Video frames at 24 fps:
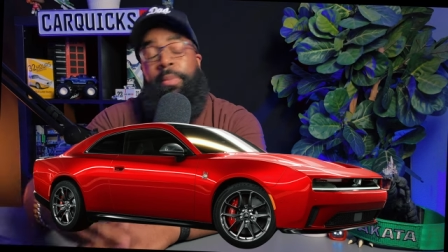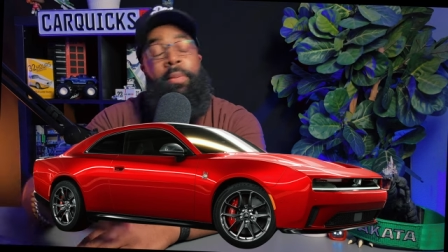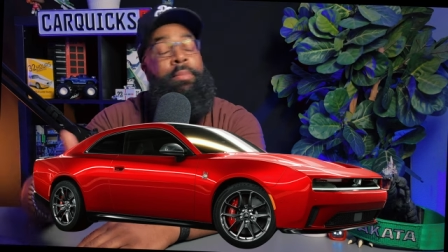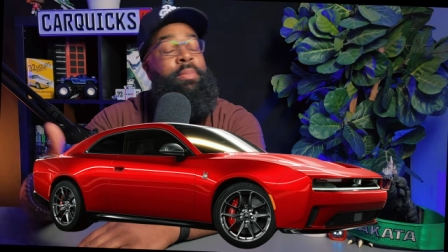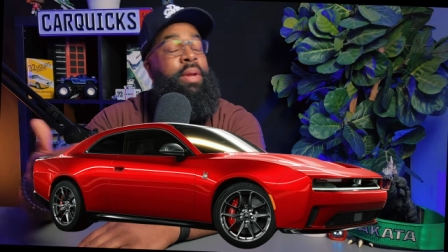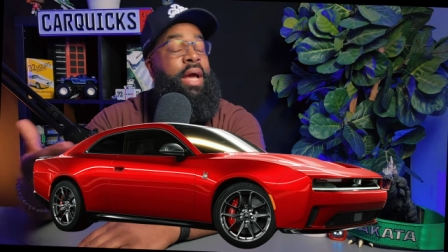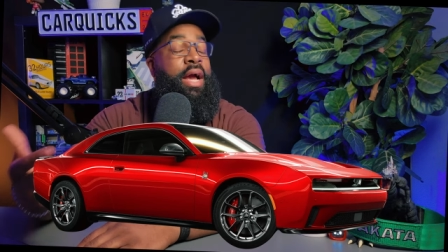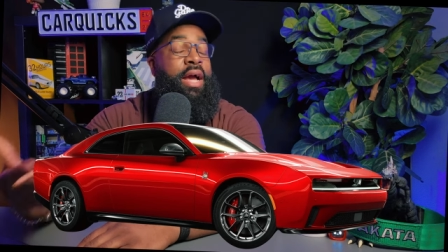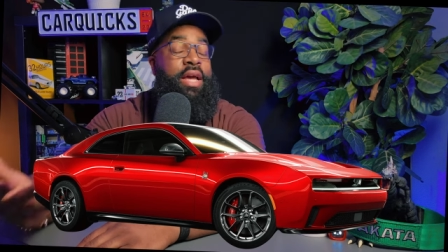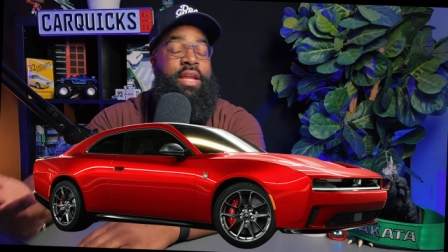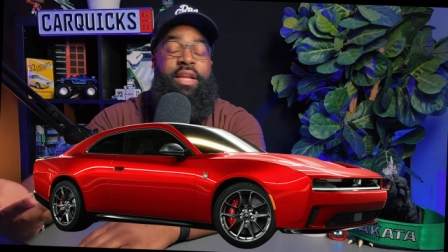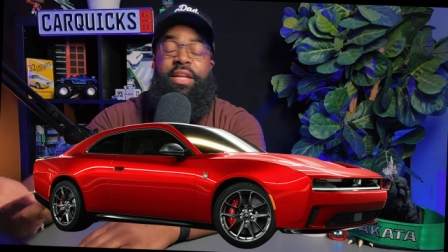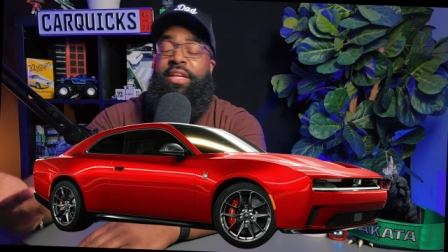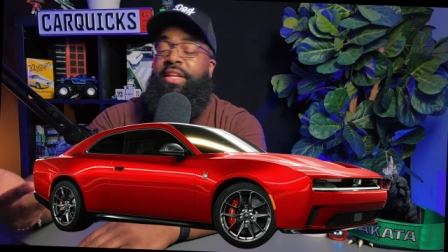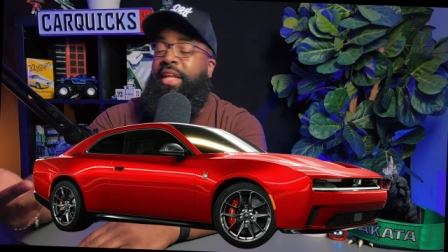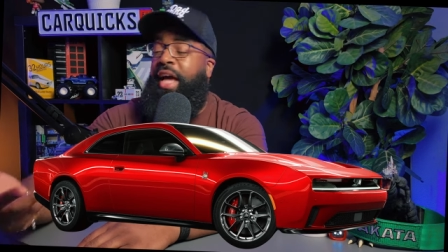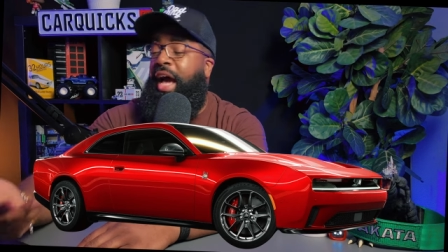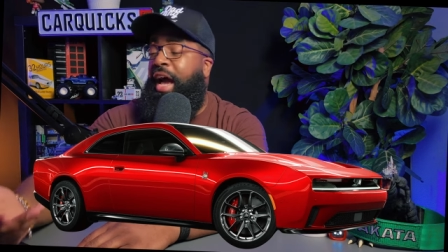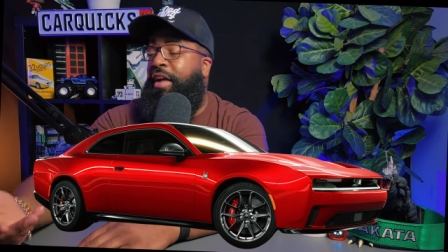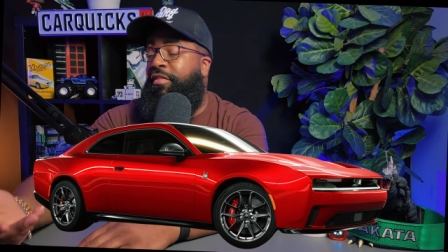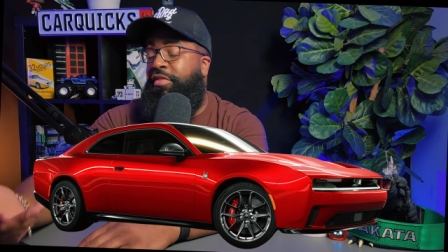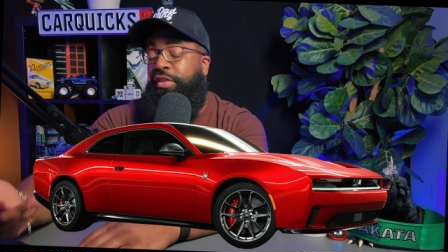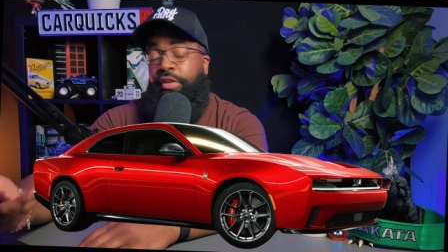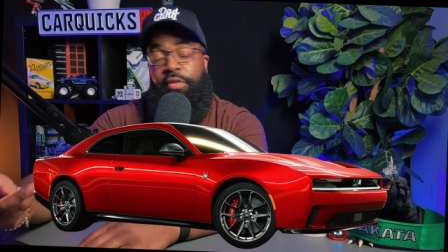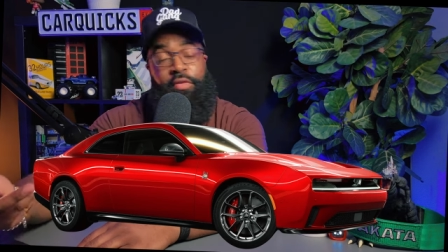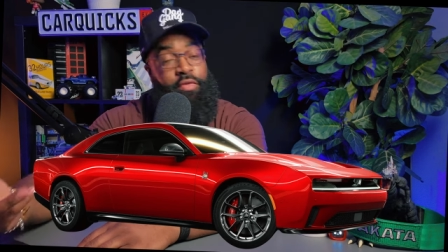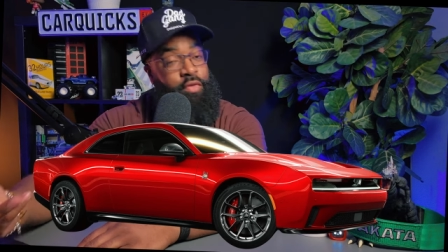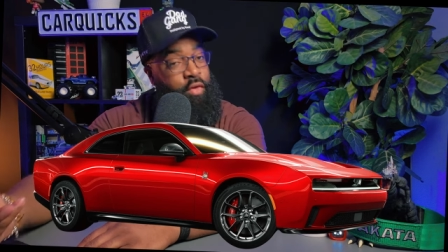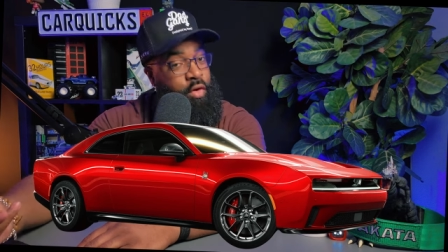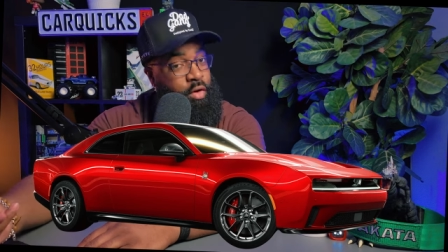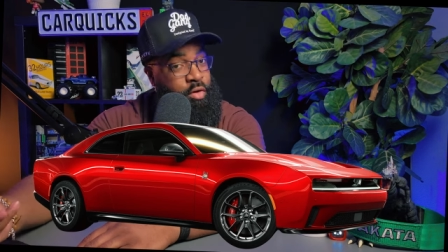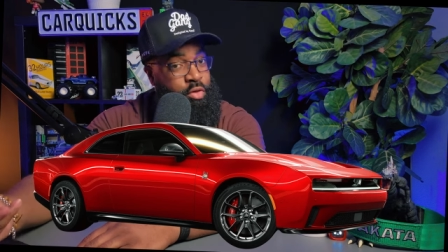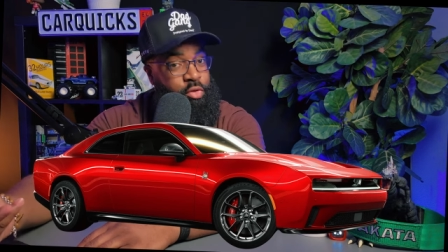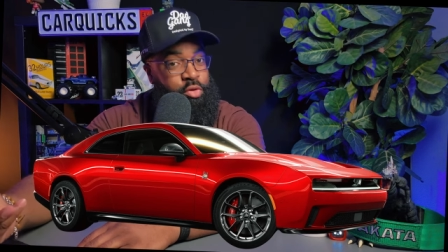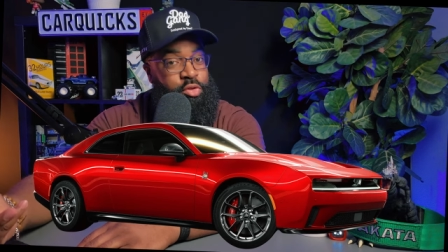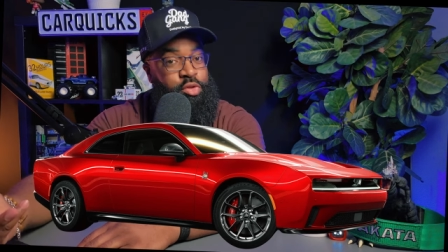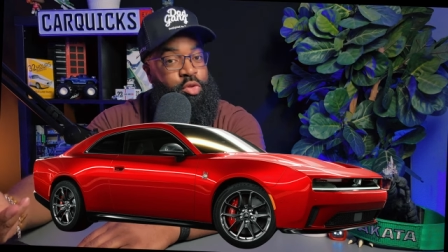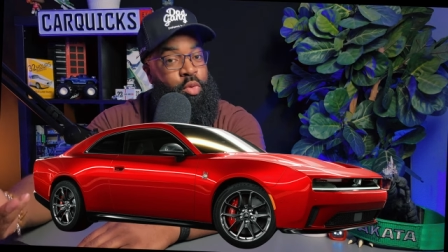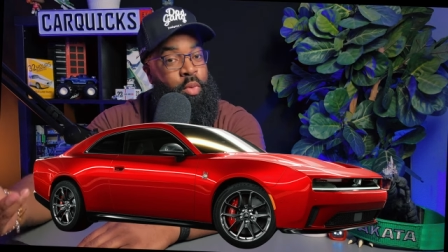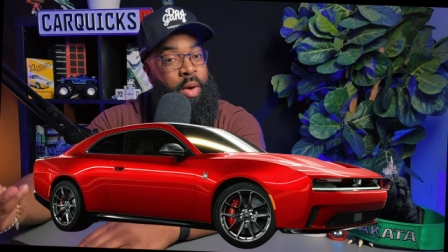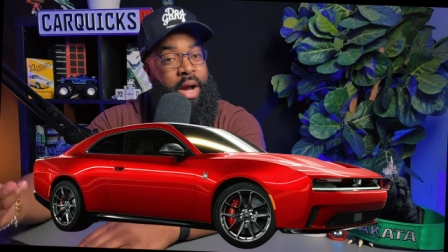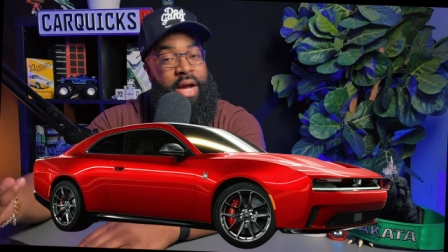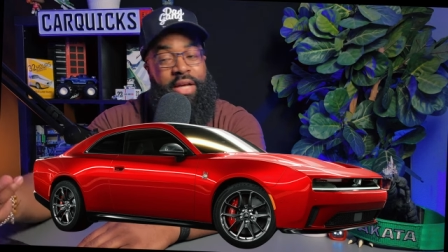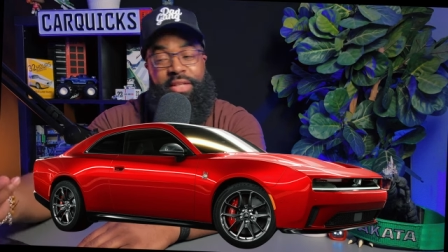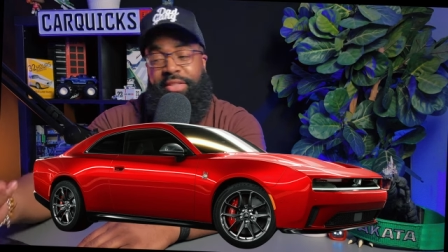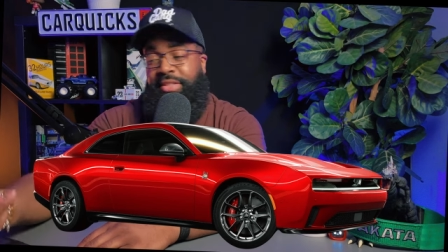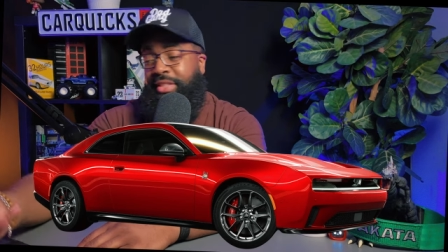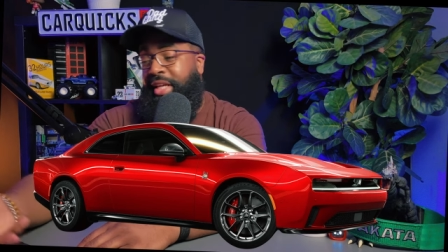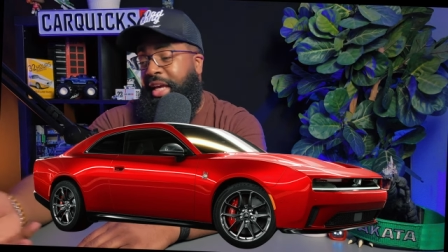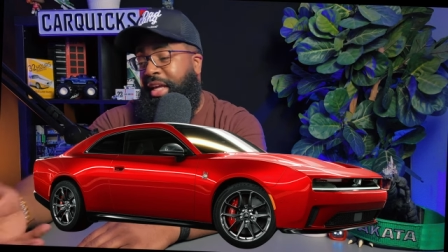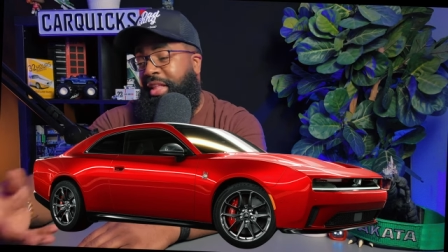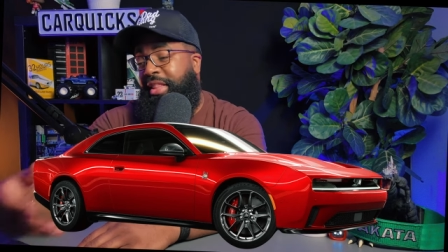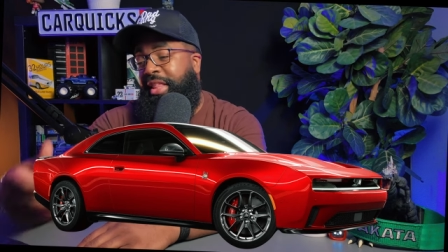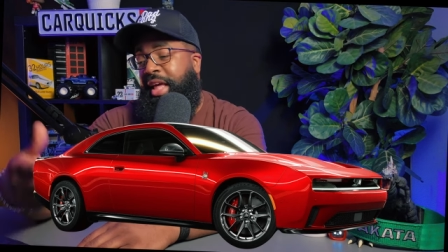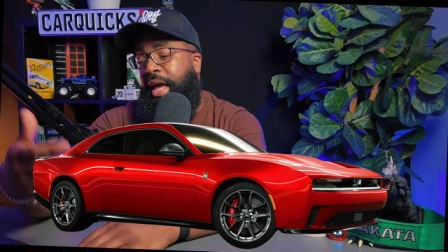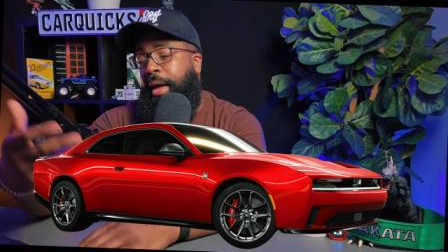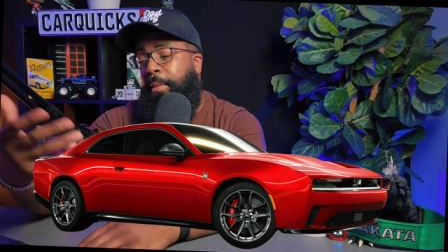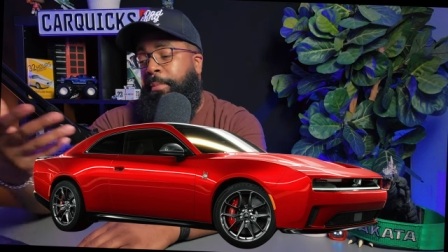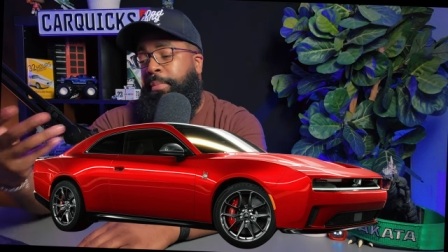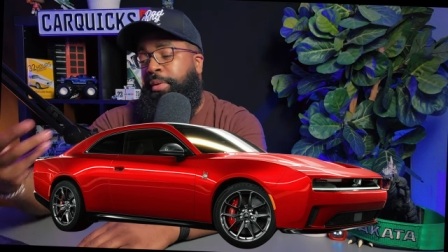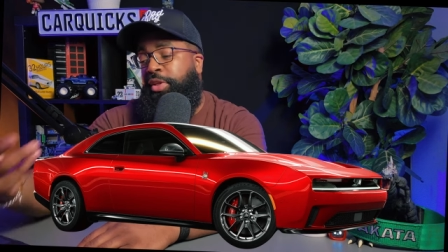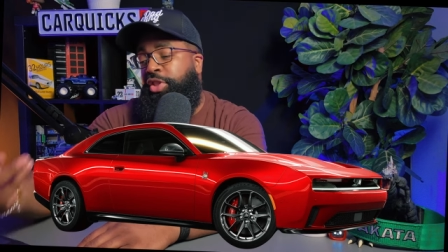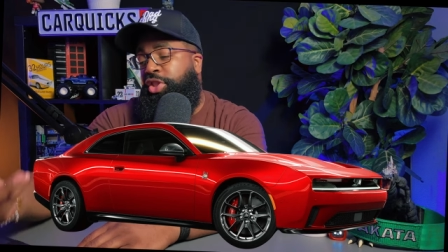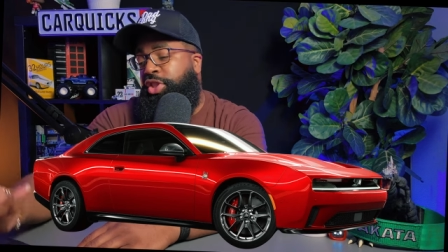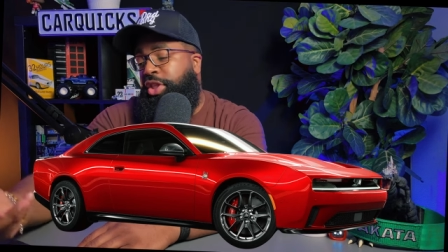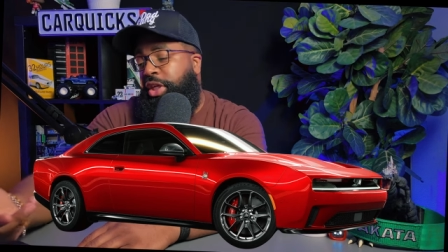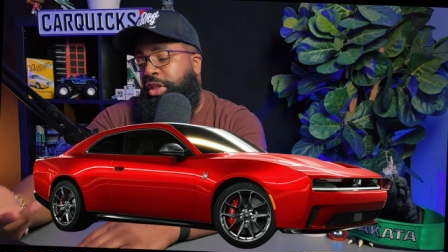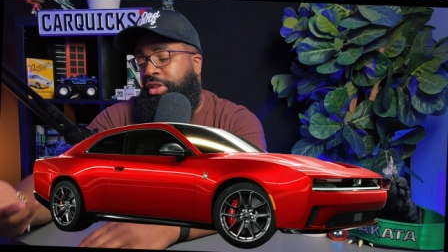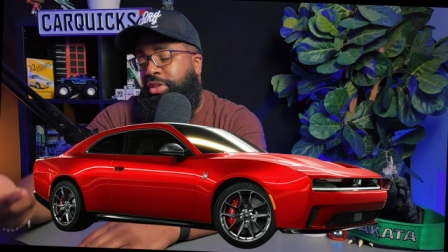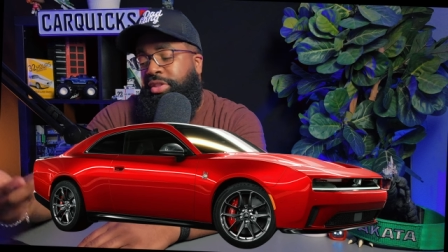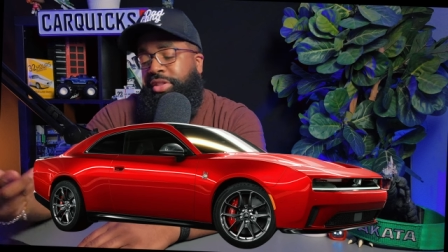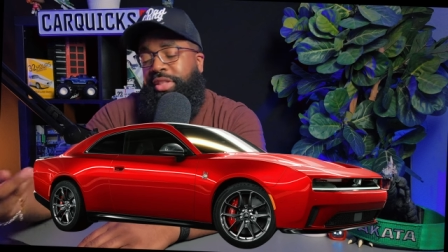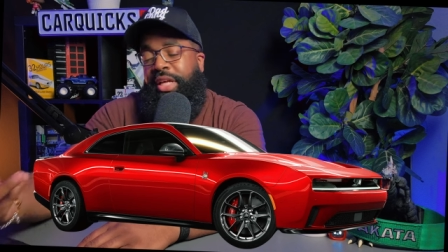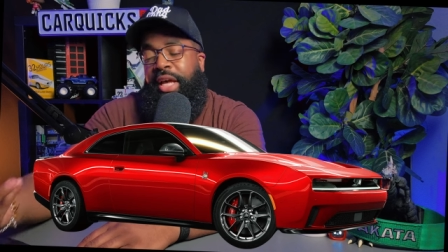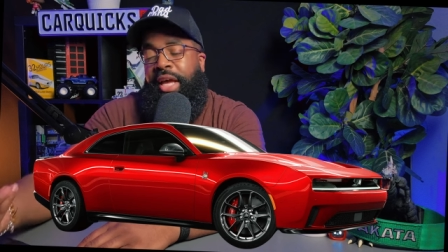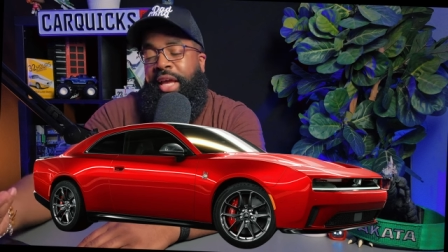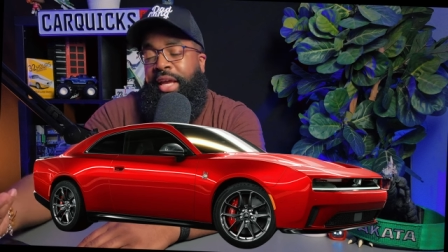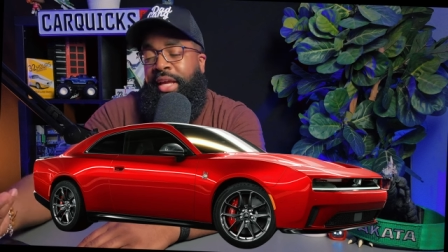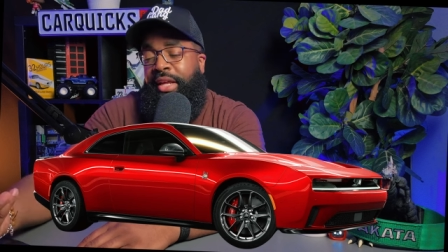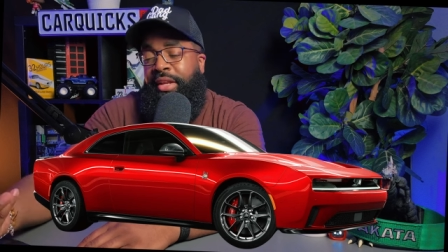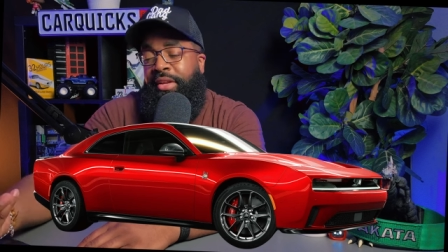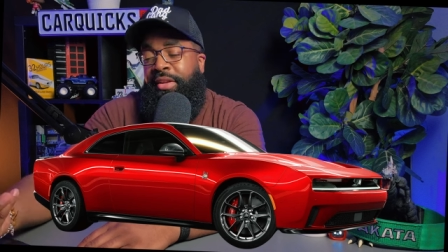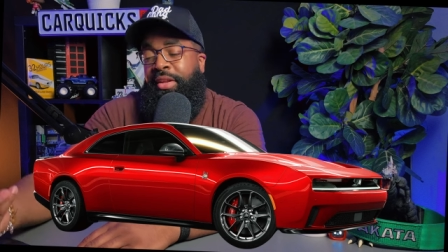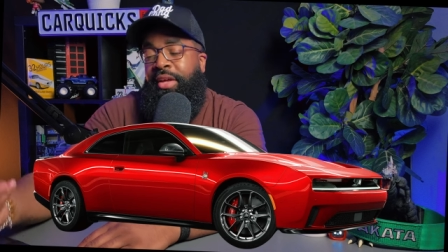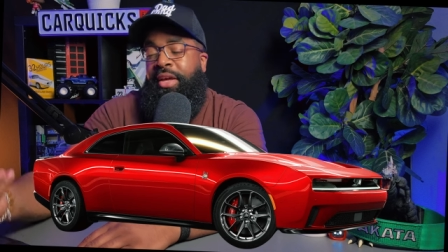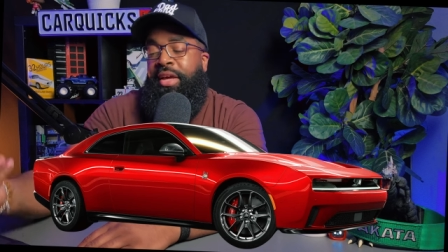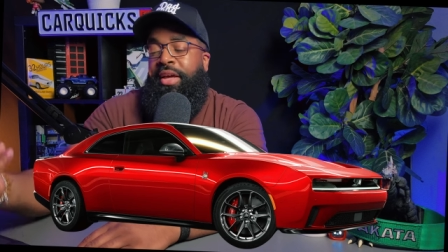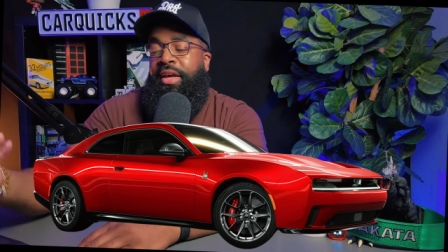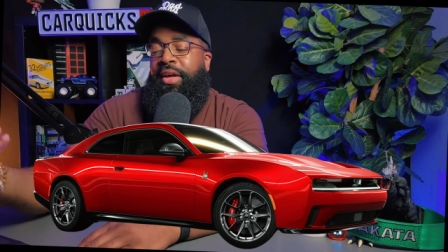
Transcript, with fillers: I'm not going to dive any further into why I say that, but just saying